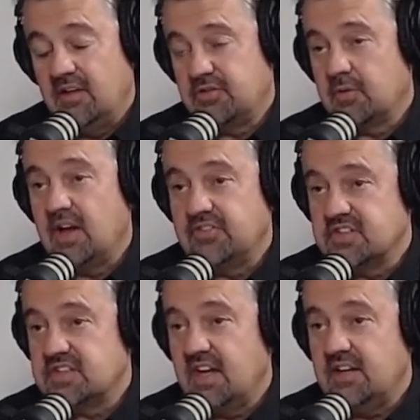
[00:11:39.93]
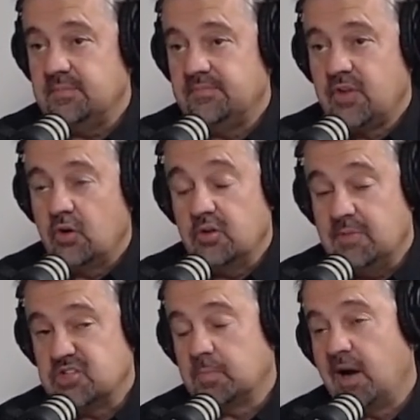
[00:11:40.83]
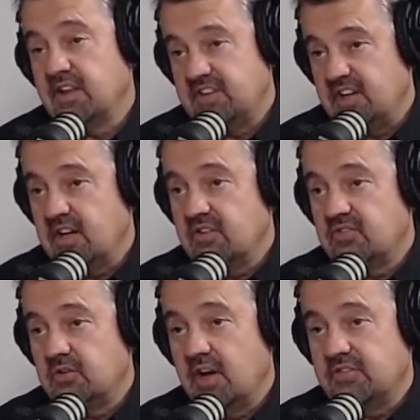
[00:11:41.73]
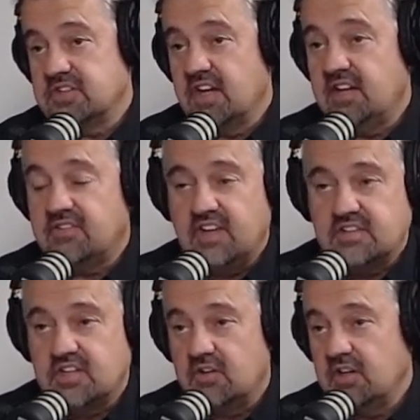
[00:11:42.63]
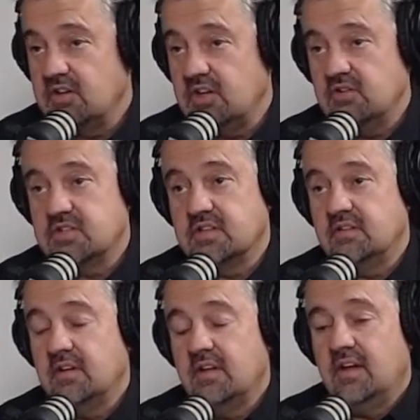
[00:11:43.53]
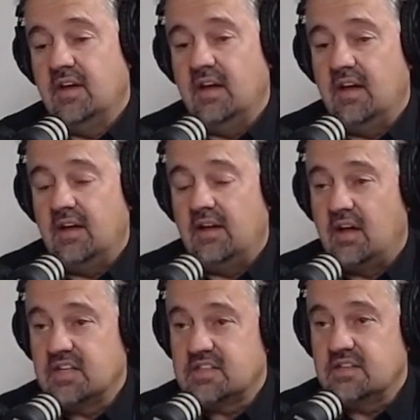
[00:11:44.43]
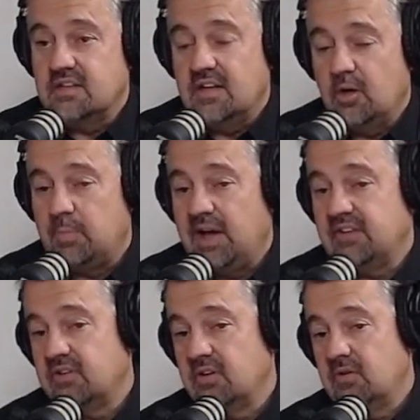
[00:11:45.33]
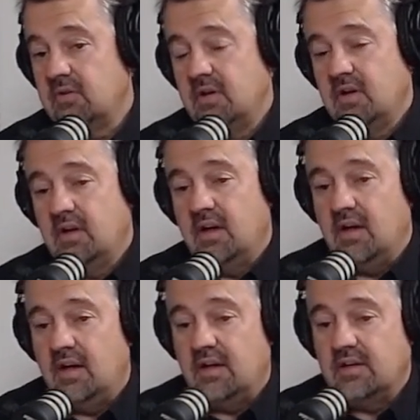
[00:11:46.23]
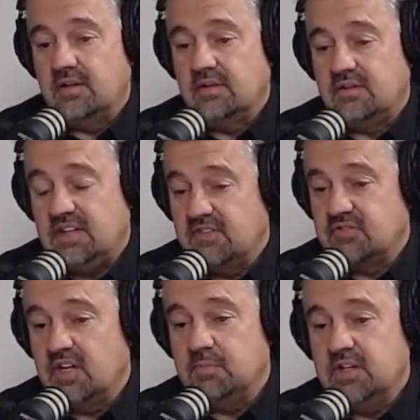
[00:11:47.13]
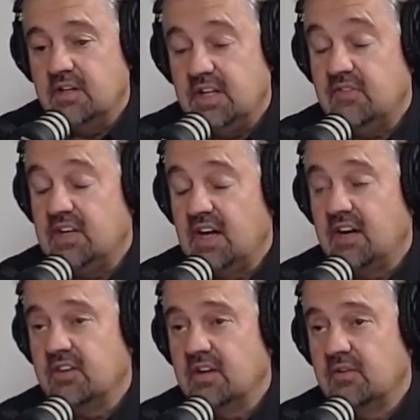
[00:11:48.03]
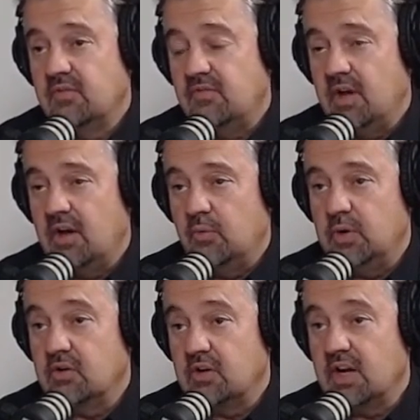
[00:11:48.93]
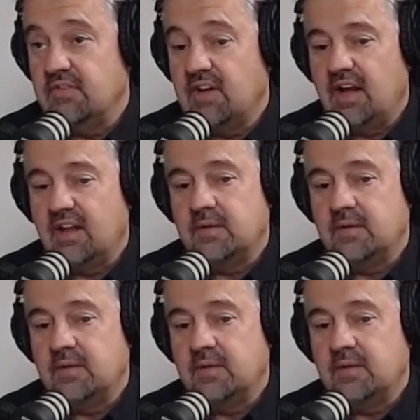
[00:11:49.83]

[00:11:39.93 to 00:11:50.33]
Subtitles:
throughout the state, or the metropolitan areas throughout the state: San Antonio, Houston, Austin, El Paso, DFW, and even down to the Rio Grande Valley.